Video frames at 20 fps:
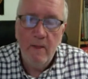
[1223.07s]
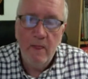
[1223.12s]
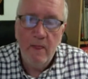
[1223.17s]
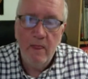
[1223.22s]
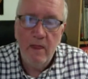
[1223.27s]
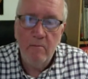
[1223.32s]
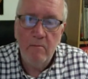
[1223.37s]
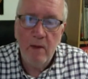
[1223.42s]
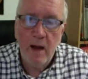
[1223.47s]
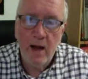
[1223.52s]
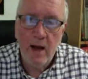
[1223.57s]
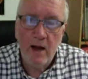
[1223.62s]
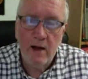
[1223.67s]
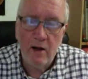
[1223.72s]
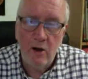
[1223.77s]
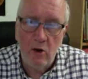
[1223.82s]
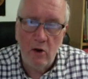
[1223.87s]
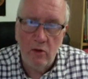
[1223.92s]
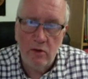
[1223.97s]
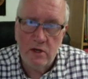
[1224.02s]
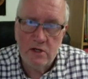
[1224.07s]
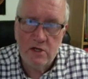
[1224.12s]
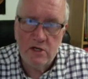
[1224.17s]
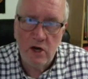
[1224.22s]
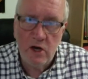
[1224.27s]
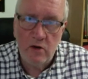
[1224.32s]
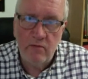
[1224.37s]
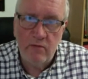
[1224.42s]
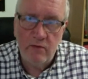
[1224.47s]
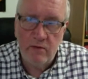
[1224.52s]
man on the
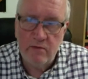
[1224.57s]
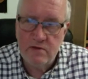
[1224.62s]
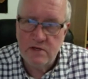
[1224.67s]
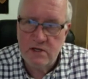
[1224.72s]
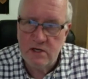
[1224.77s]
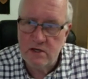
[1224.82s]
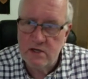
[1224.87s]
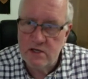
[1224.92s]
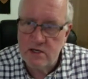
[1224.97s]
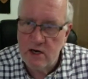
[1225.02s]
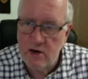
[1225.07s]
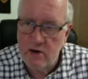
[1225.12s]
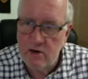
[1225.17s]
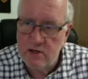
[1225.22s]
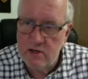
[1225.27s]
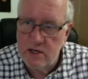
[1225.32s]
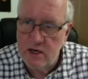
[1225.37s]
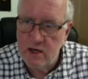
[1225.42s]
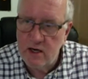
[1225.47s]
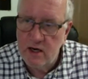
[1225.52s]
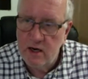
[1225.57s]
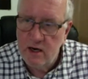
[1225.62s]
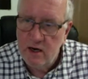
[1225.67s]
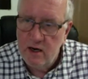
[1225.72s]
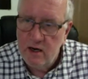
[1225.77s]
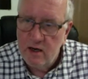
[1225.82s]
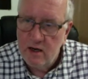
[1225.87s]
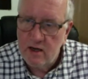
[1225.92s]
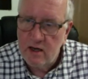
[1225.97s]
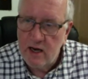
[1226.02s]
sofa of sincerity,
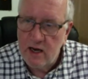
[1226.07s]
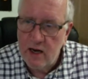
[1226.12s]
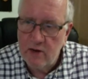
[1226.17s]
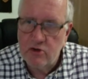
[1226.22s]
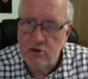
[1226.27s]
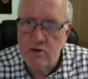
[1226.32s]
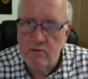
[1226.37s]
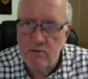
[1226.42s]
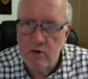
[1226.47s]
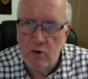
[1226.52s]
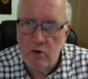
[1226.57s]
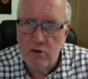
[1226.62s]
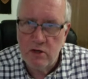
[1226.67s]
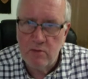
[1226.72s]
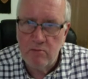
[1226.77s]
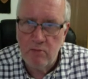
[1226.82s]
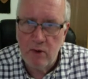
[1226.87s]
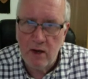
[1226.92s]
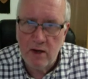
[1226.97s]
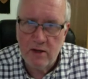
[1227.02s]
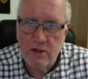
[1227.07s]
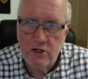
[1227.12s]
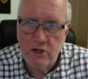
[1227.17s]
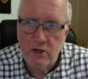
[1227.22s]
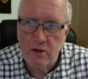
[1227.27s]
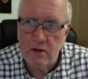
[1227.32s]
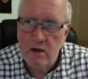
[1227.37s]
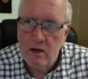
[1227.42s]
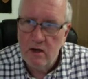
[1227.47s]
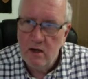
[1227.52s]
the couch of
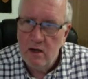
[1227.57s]
contemplation.